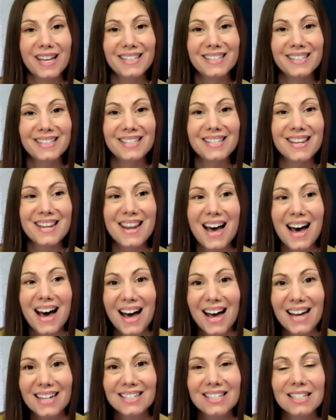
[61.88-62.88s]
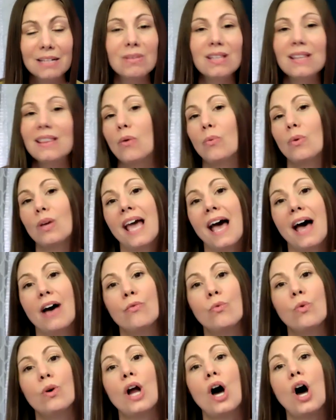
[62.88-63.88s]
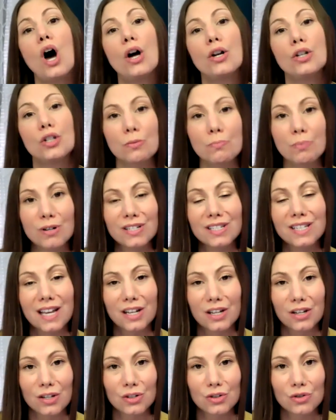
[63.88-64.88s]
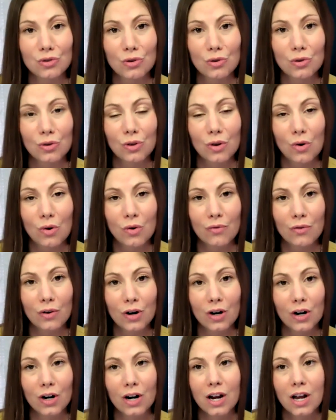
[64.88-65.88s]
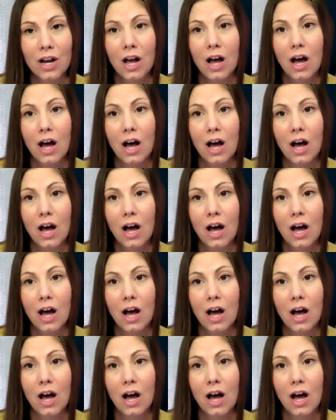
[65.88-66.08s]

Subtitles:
it's not something that we have 100% control over